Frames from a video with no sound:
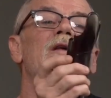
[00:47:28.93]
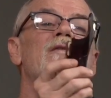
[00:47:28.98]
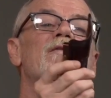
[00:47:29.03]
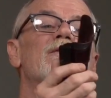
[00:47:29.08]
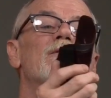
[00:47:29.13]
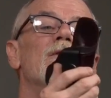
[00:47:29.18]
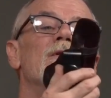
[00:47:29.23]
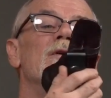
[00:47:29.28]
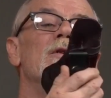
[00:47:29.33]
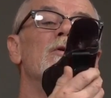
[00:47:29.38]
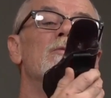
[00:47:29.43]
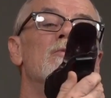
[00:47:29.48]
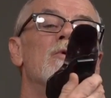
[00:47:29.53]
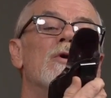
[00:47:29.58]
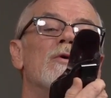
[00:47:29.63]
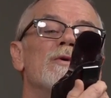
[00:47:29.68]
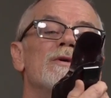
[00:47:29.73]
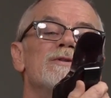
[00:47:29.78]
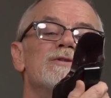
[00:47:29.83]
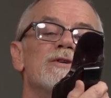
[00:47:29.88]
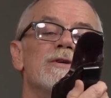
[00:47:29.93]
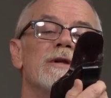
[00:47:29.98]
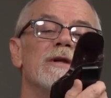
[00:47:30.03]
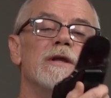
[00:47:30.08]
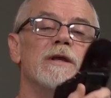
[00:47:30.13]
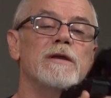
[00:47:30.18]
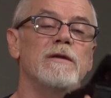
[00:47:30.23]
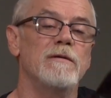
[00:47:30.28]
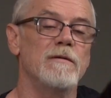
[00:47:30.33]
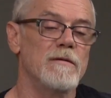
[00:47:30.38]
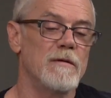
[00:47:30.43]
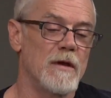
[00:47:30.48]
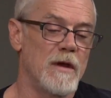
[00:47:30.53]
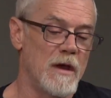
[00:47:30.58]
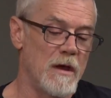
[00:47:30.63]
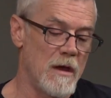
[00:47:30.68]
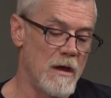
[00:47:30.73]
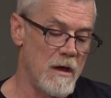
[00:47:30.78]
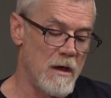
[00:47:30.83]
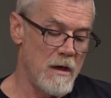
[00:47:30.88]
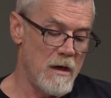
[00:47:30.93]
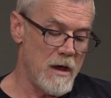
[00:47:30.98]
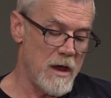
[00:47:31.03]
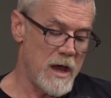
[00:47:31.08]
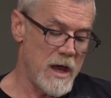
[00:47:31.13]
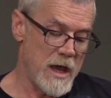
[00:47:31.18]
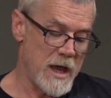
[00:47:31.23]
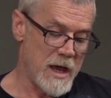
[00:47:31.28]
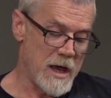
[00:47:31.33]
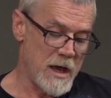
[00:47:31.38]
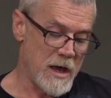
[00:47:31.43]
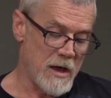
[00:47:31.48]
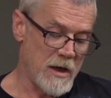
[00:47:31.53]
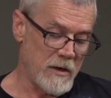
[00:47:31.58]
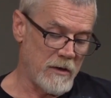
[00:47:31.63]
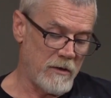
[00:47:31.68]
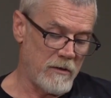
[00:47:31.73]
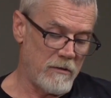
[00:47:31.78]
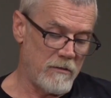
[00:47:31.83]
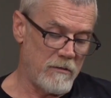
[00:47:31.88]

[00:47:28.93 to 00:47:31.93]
for a little more rigidity, and